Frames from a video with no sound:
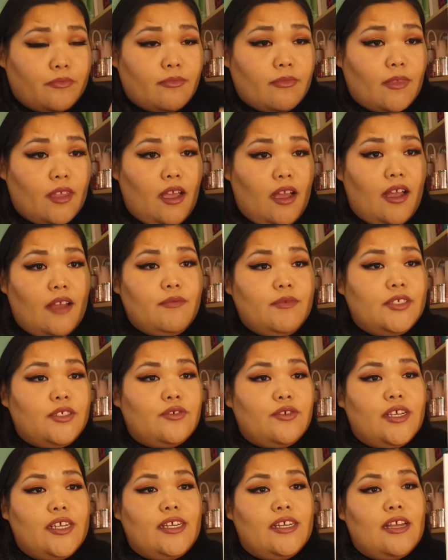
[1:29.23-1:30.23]
I was
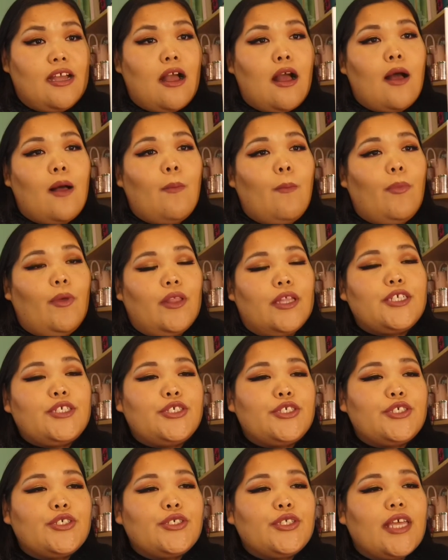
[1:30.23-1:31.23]
creating a bullet
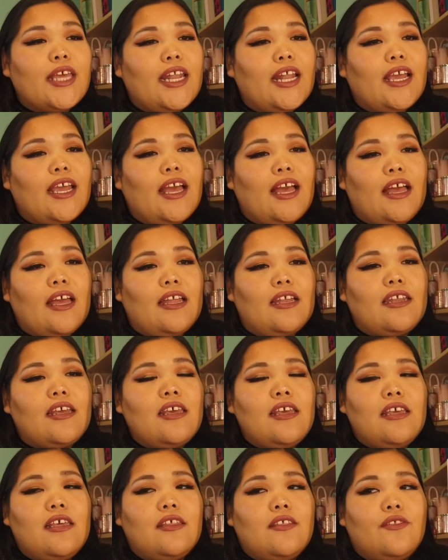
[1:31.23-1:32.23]
journal, and I had
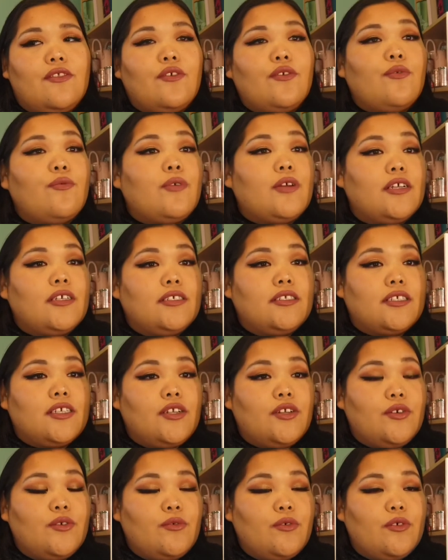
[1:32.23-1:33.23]
the words in
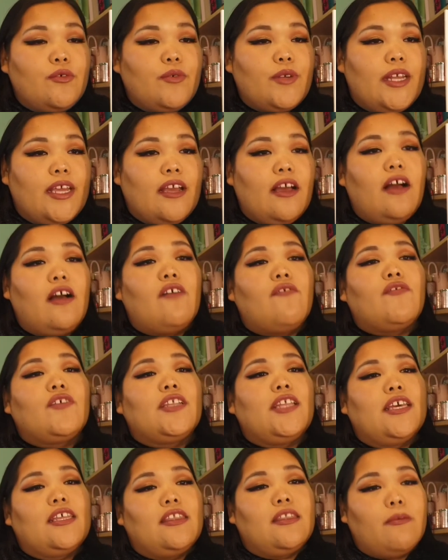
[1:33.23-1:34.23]
Hongkong for
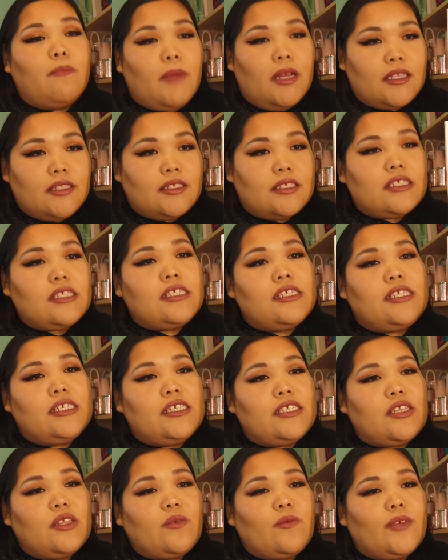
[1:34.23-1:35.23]
the months and the
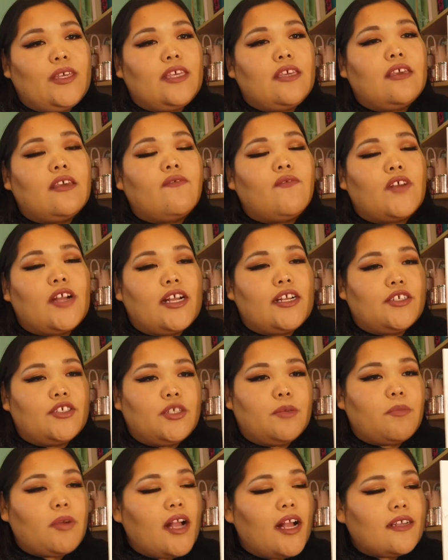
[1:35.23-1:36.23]
days of the week for
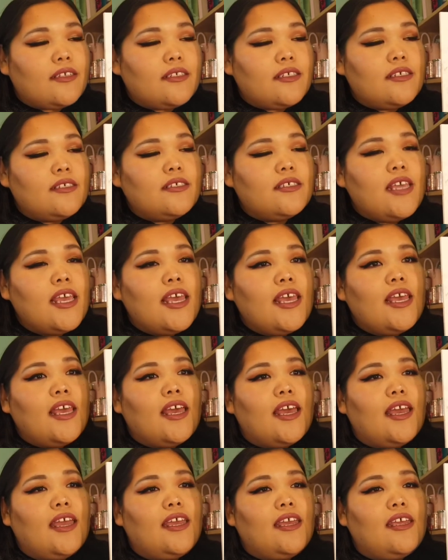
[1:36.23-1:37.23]
extra practice.
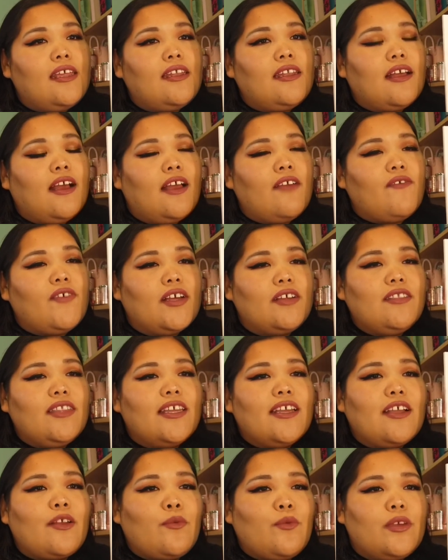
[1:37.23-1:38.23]
And I found
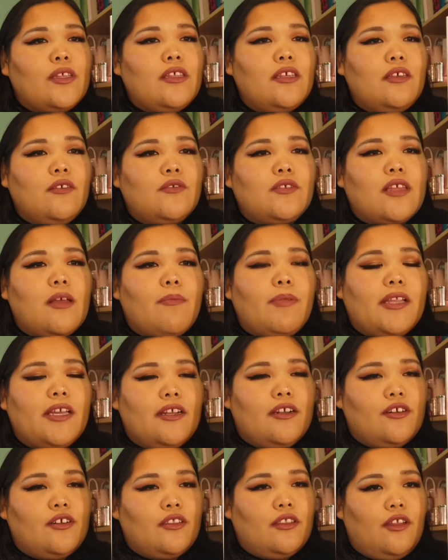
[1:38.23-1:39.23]
I really use that
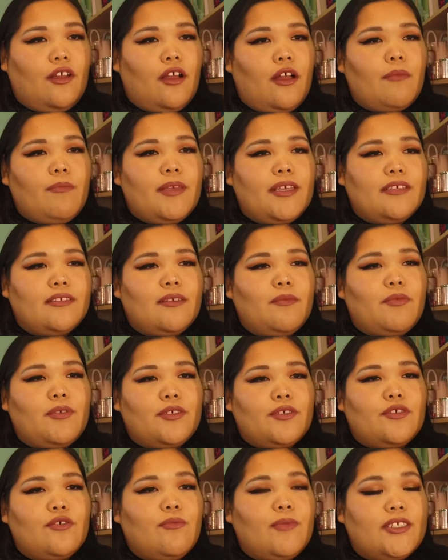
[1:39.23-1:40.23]
planner a lot because I
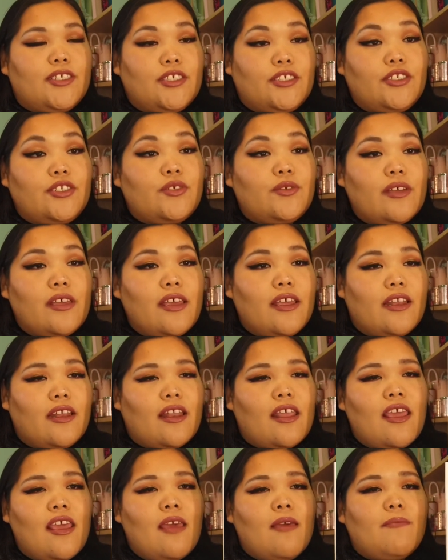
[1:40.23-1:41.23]
put so much into it,
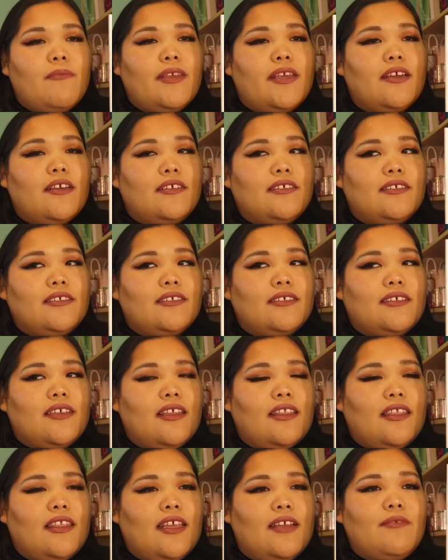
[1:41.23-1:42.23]
and because
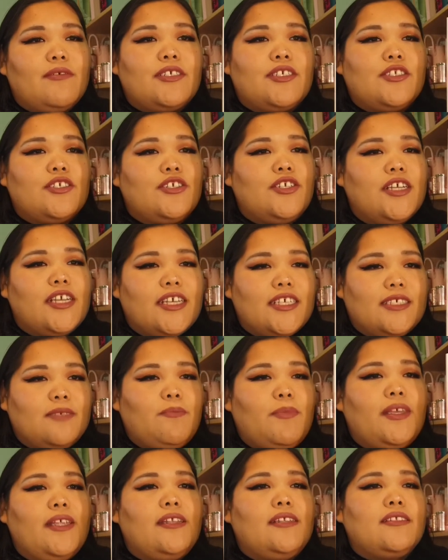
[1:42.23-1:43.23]
language learning has
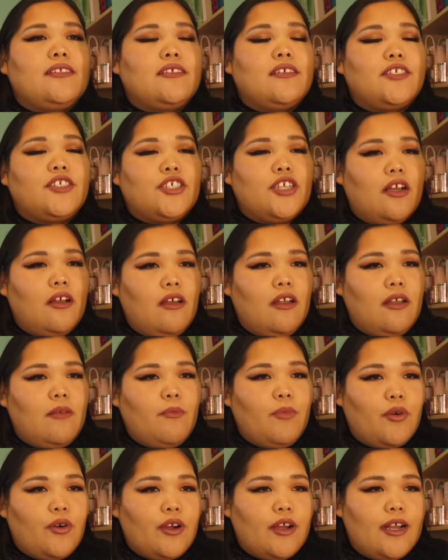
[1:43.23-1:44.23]
been such an
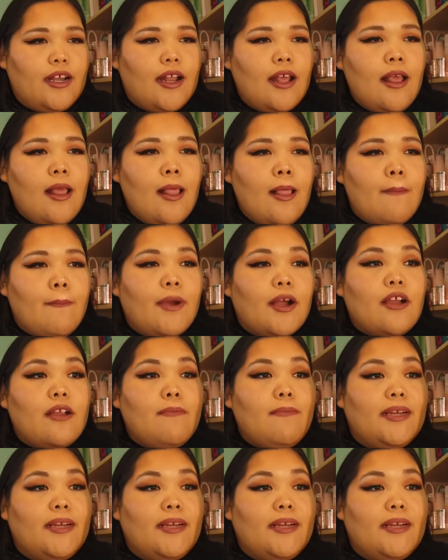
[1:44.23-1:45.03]
important part in my